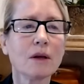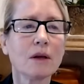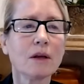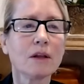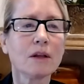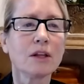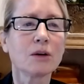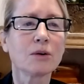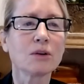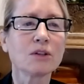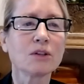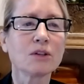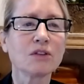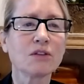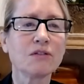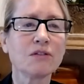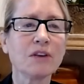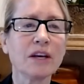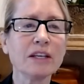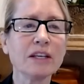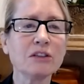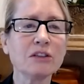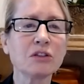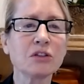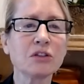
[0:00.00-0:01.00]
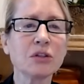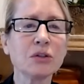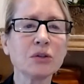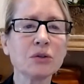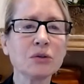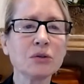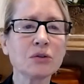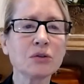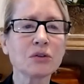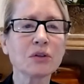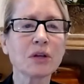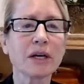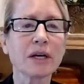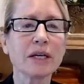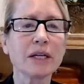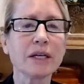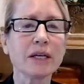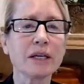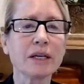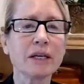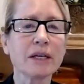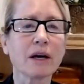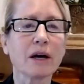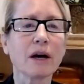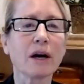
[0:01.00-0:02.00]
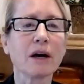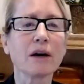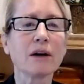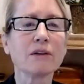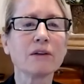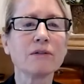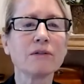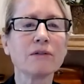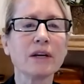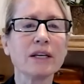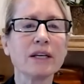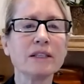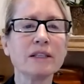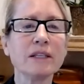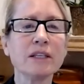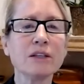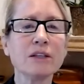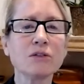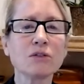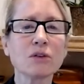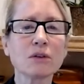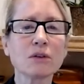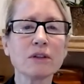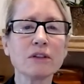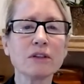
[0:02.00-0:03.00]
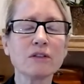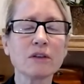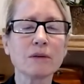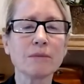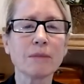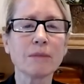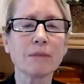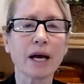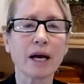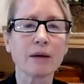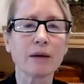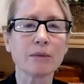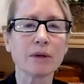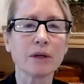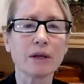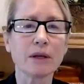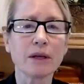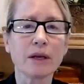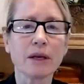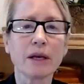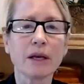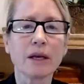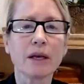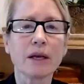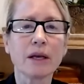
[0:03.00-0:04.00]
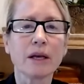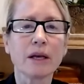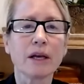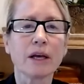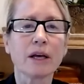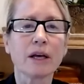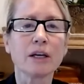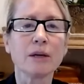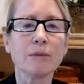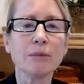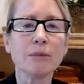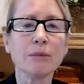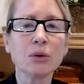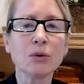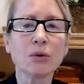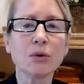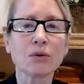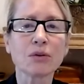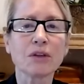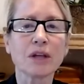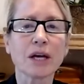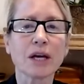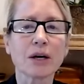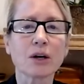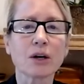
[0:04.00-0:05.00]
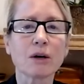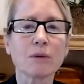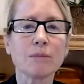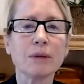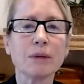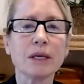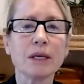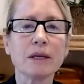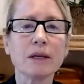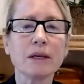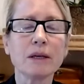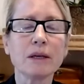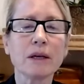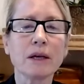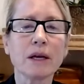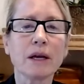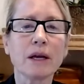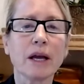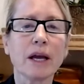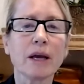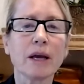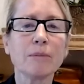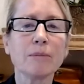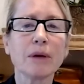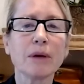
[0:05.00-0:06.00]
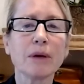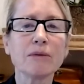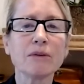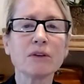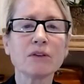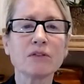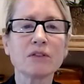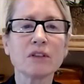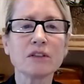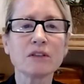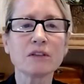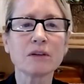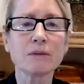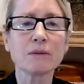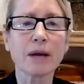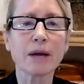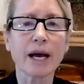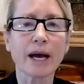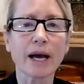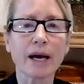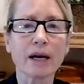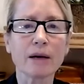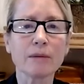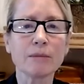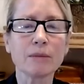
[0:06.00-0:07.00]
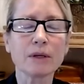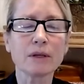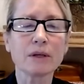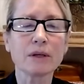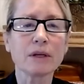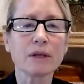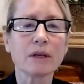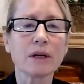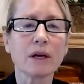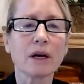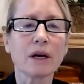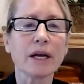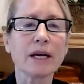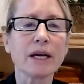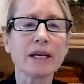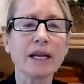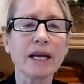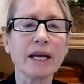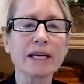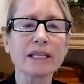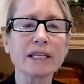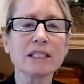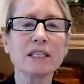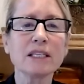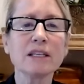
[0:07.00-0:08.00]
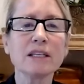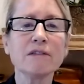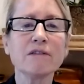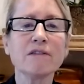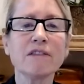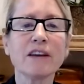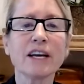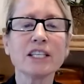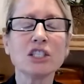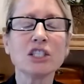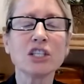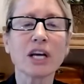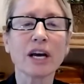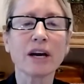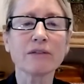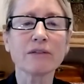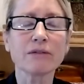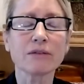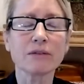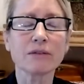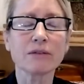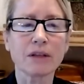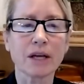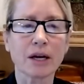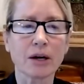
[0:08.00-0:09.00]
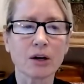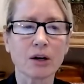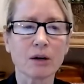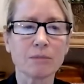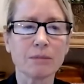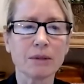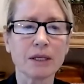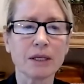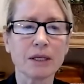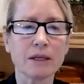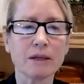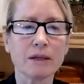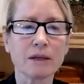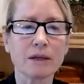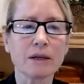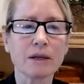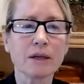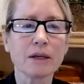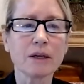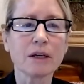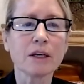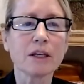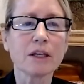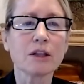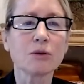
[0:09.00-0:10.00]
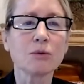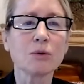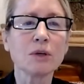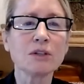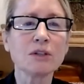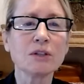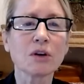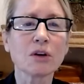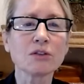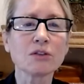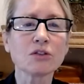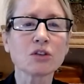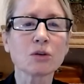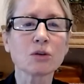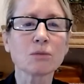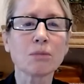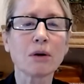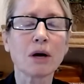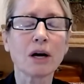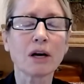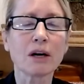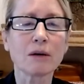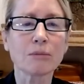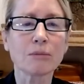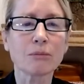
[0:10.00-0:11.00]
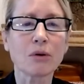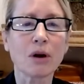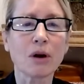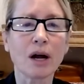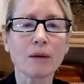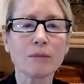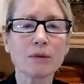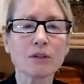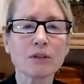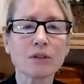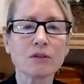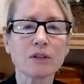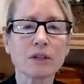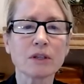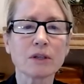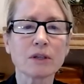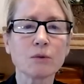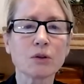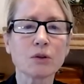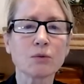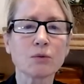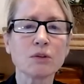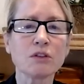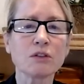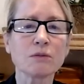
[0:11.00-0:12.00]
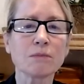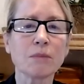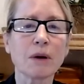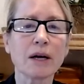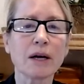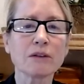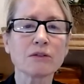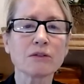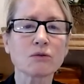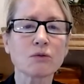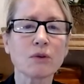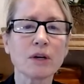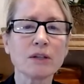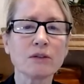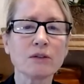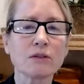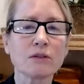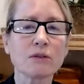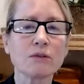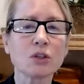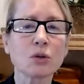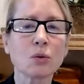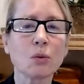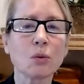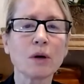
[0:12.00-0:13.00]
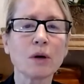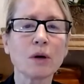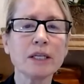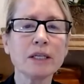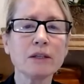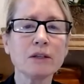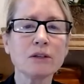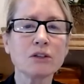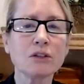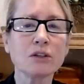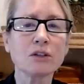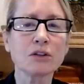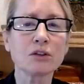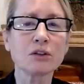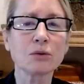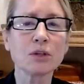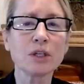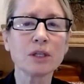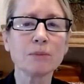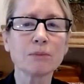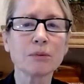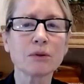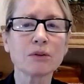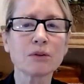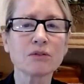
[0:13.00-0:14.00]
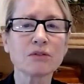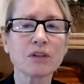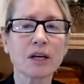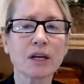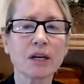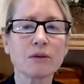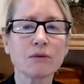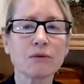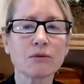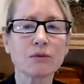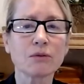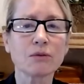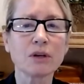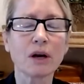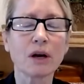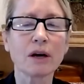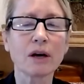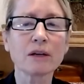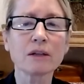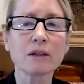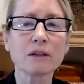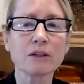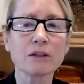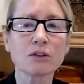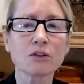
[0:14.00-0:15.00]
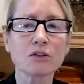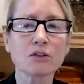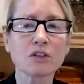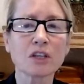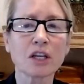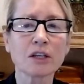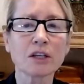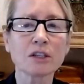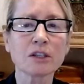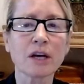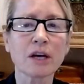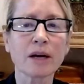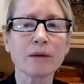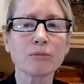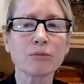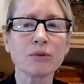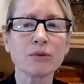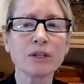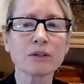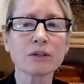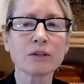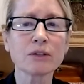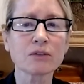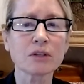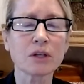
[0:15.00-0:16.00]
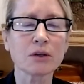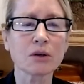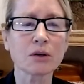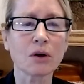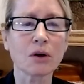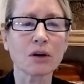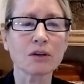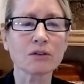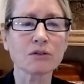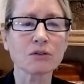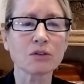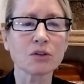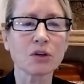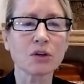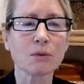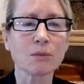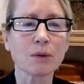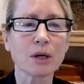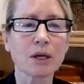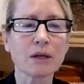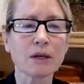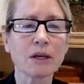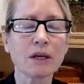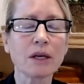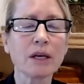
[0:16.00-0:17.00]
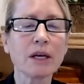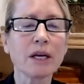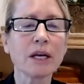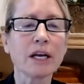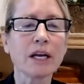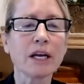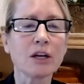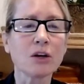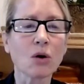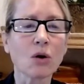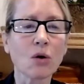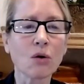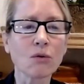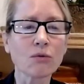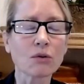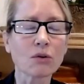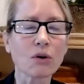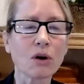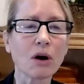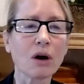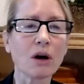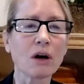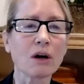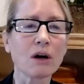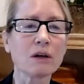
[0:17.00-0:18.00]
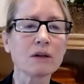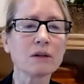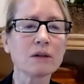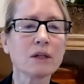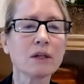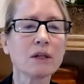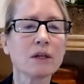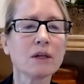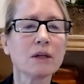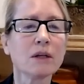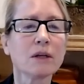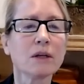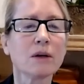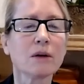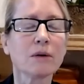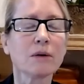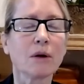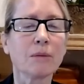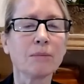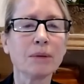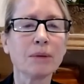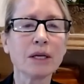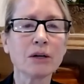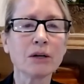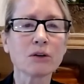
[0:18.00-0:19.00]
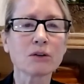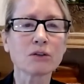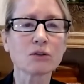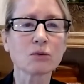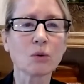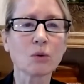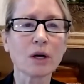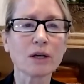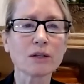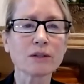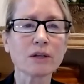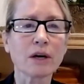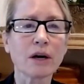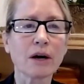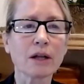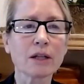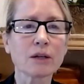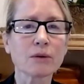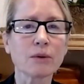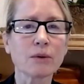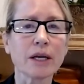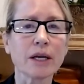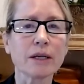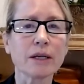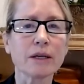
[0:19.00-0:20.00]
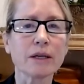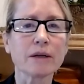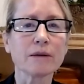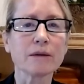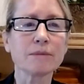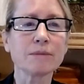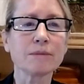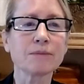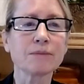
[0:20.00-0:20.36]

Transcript: There is the phase 2 study of atezolizumab, an immunotherapy, and bevacizumab, an anti-VEGF therapy. The results are promising with response rates of 20 to 30% for non-clear cell type renal cell carcinoma, and overall appears well tolerated.